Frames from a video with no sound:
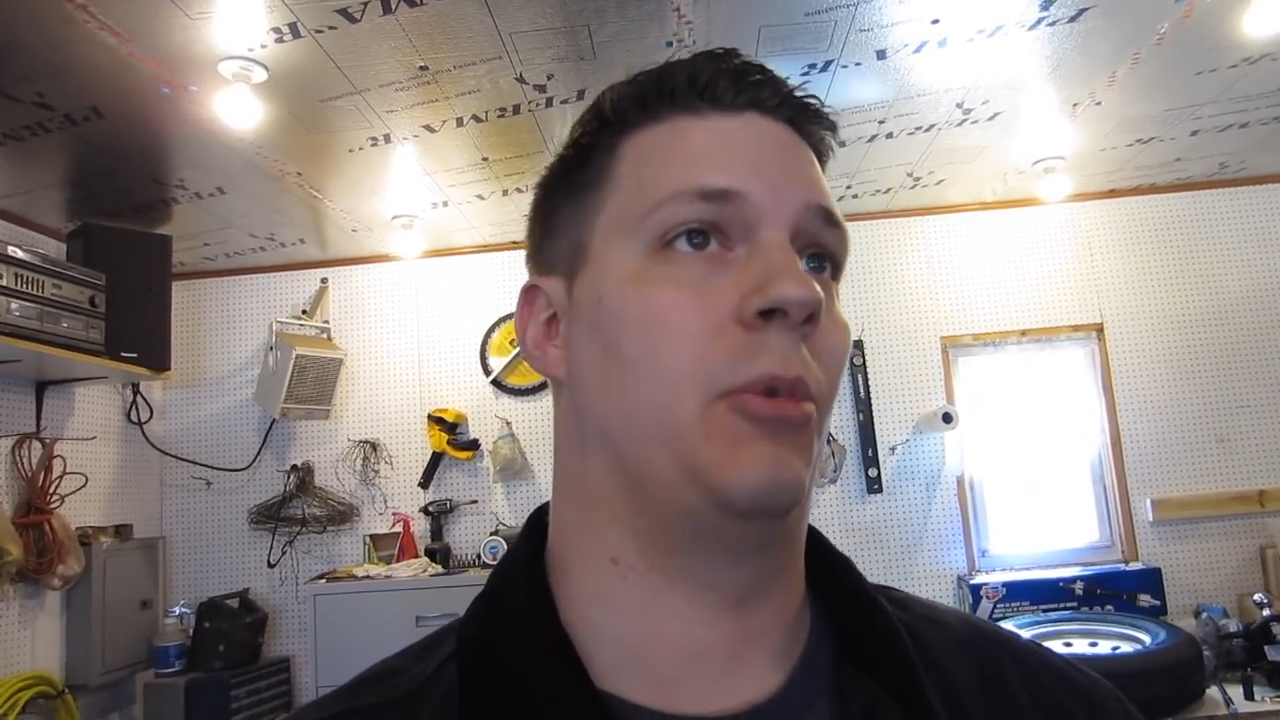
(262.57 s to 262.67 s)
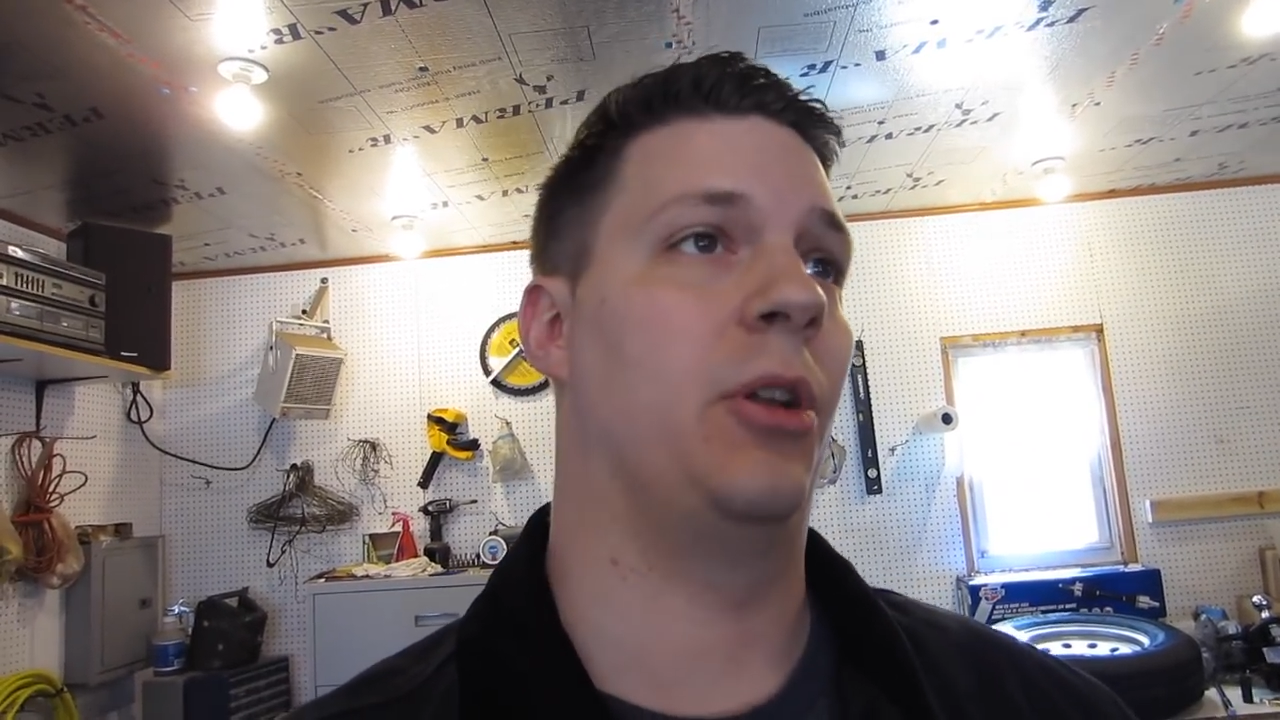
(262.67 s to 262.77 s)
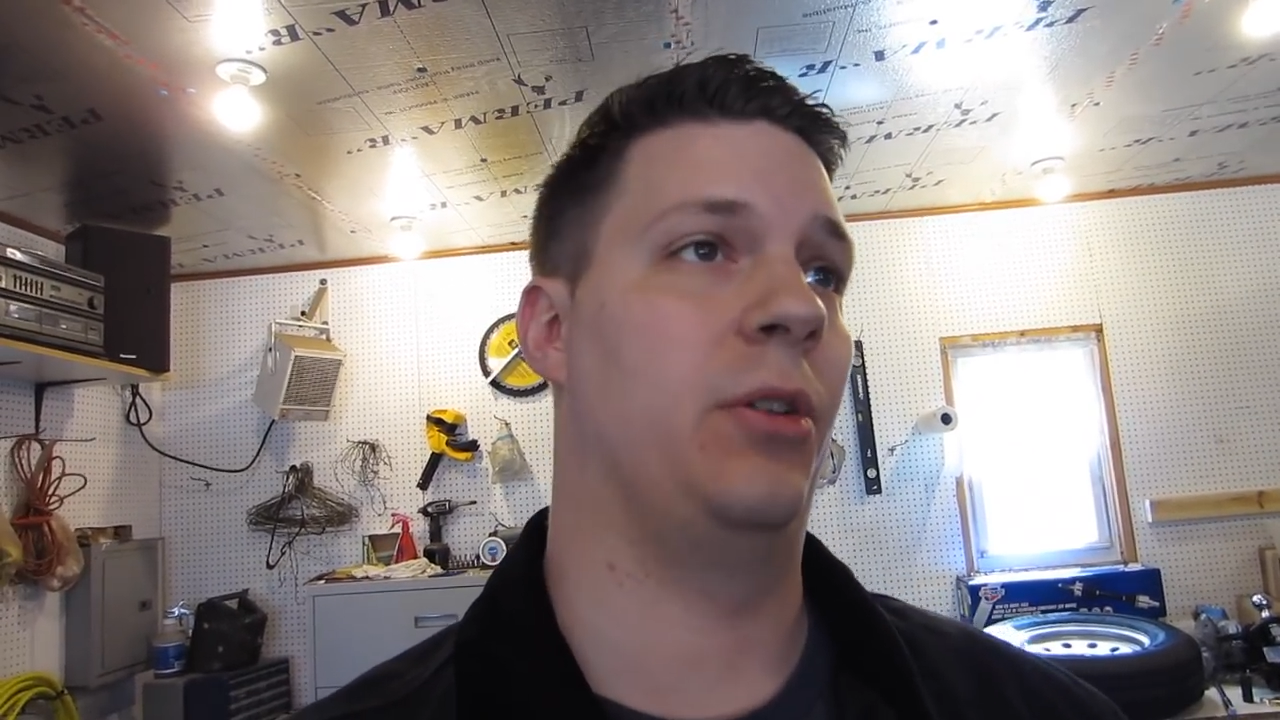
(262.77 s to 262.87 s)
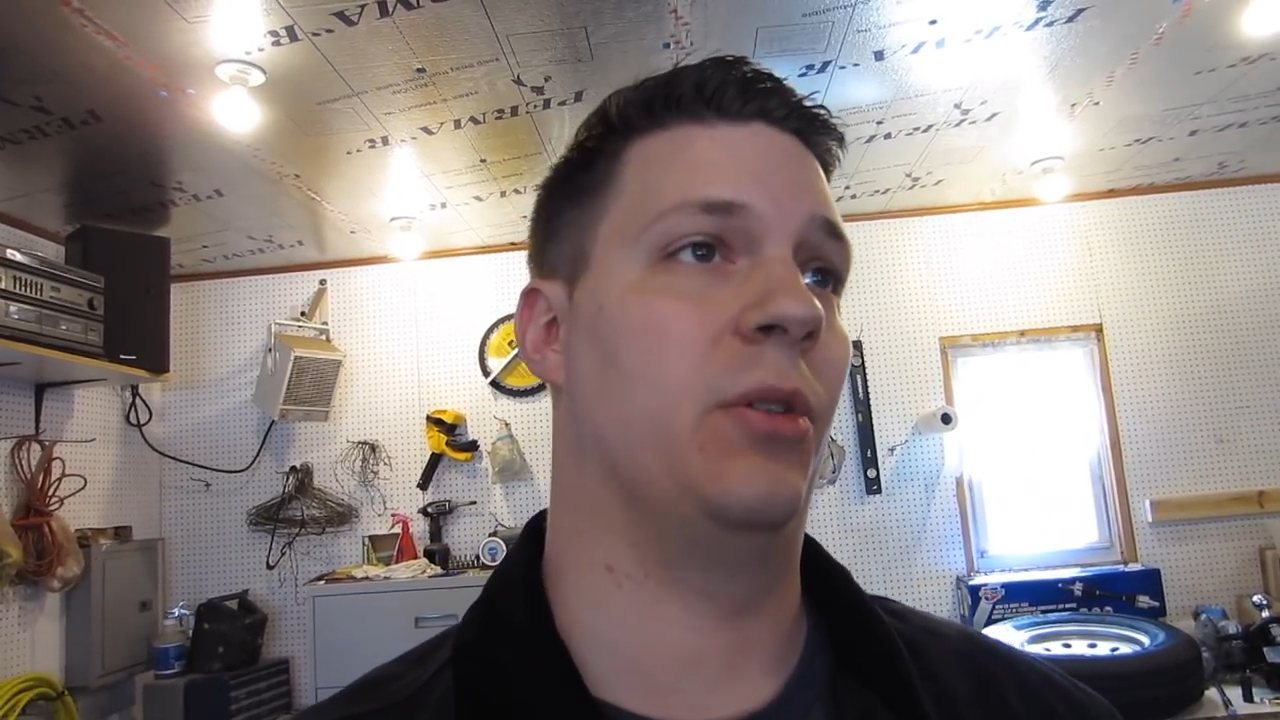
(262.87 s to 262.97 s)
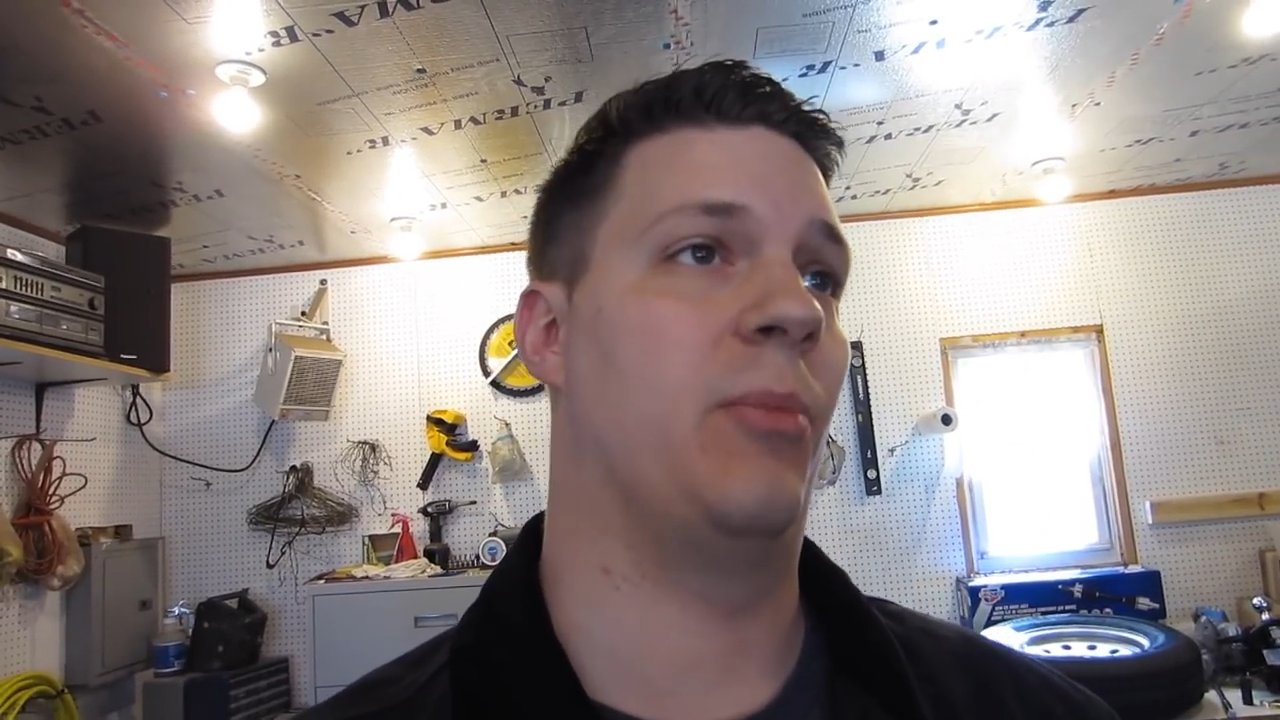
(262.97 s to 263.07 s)
going
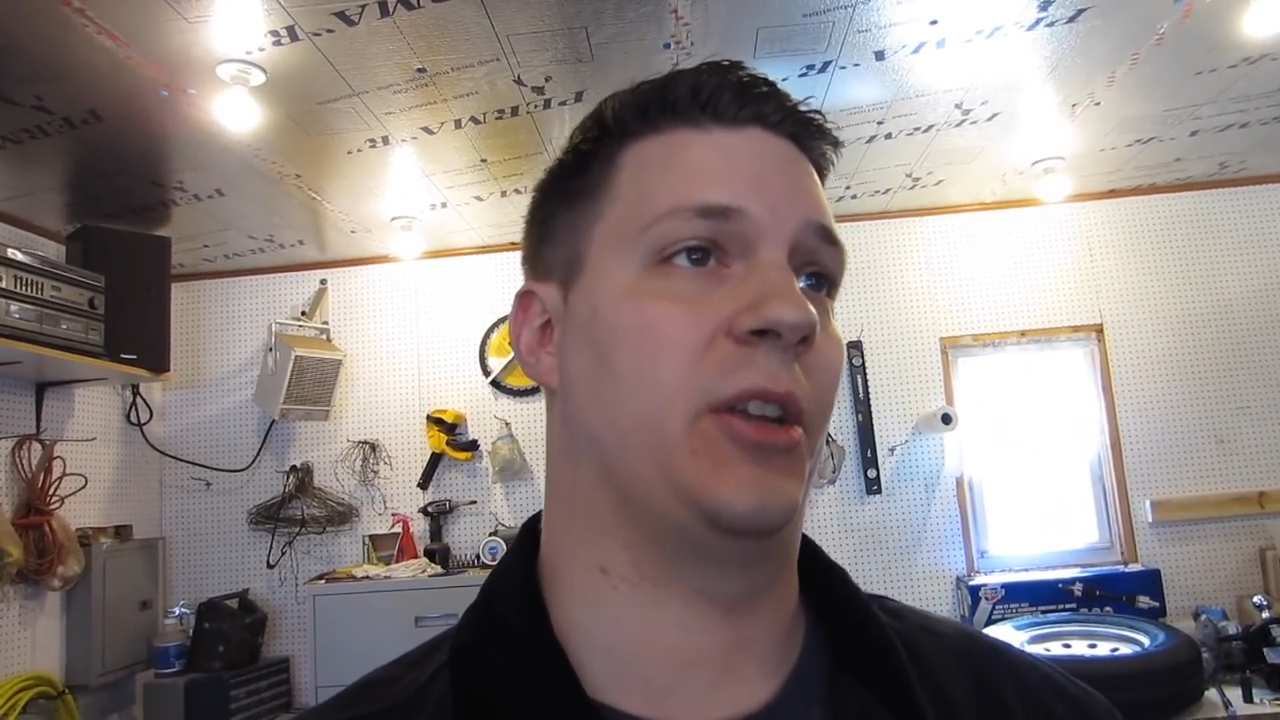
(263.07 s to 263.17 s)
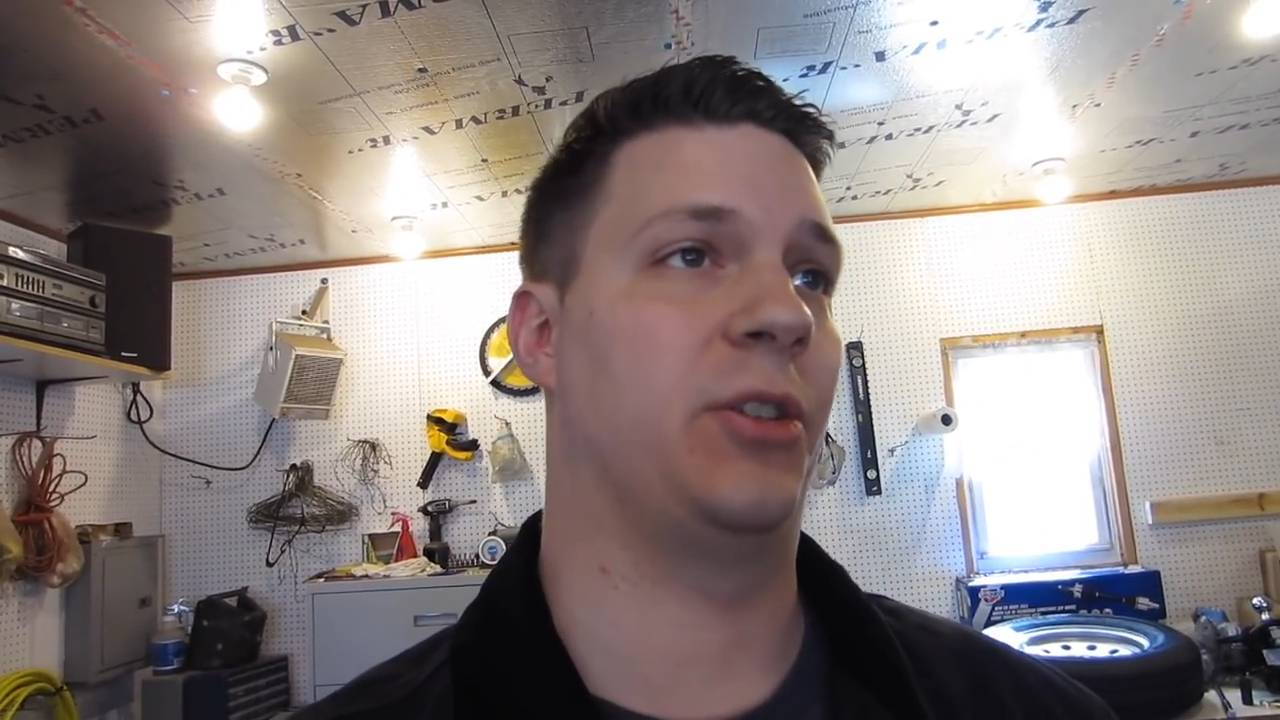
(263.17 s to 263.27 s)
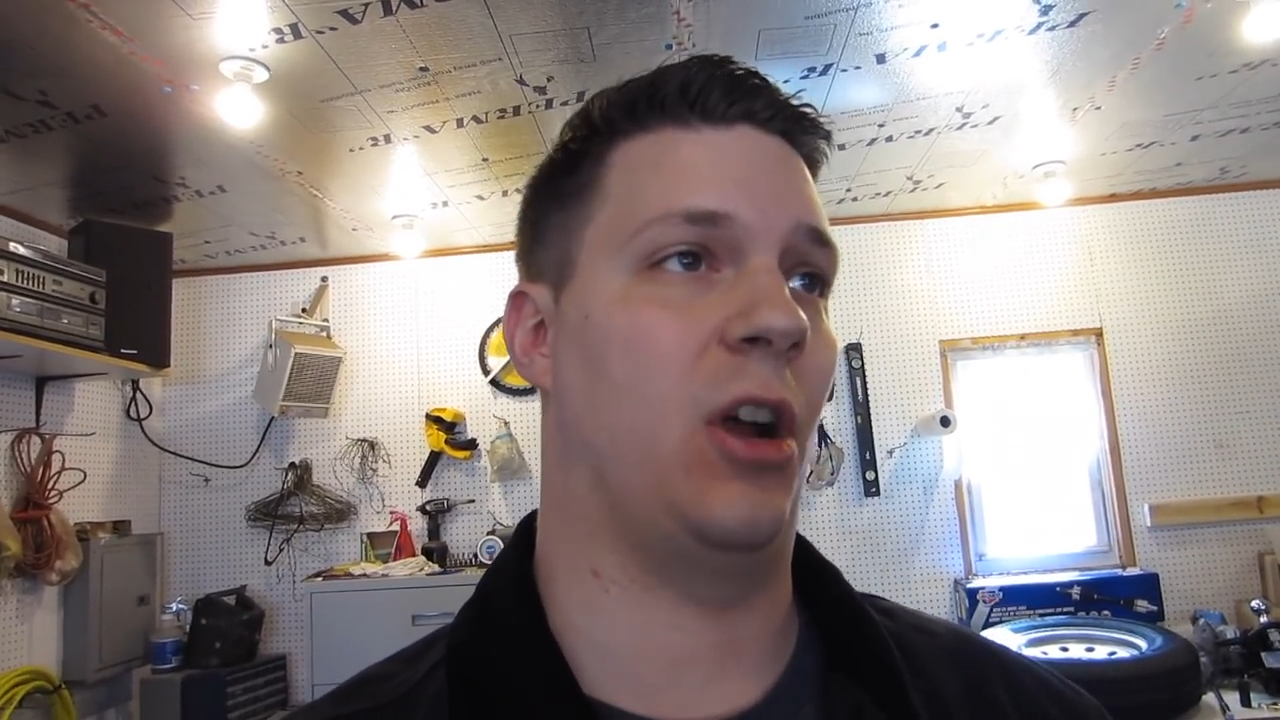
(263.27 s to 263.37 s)
to do the best